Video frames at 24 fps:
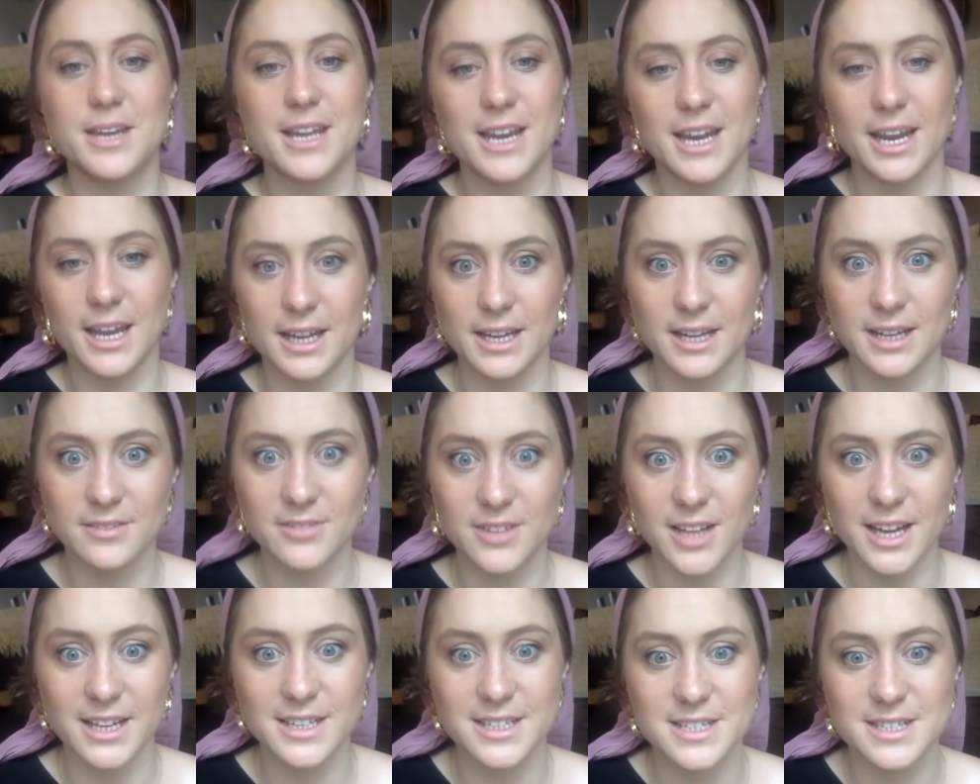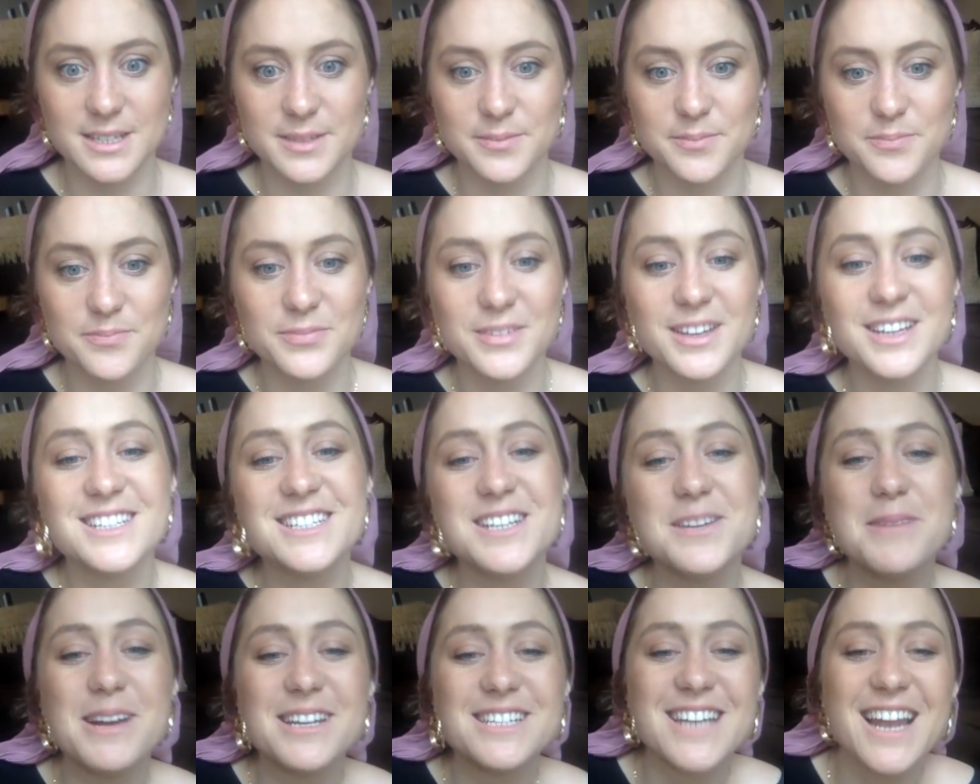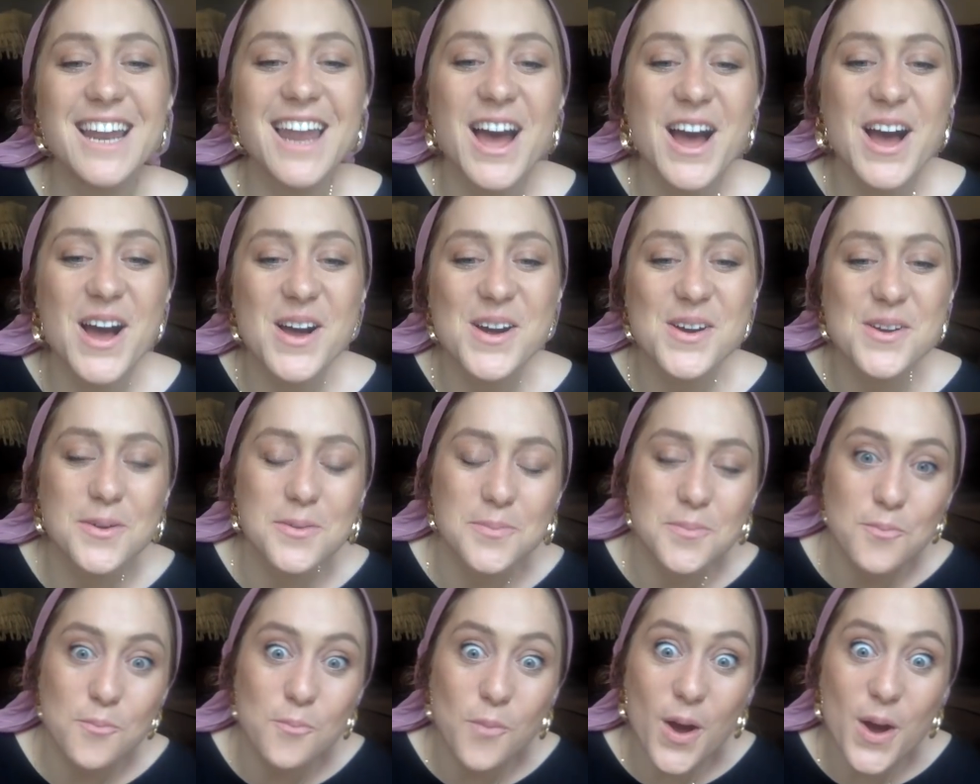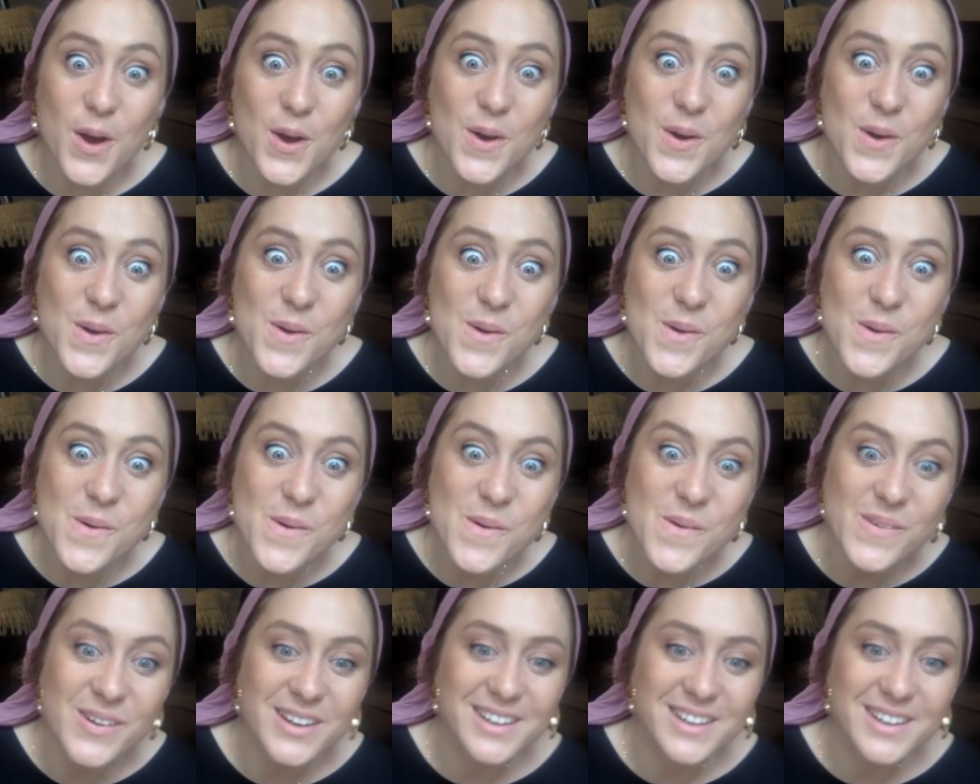negative light. Shabbat Shalom! Woo!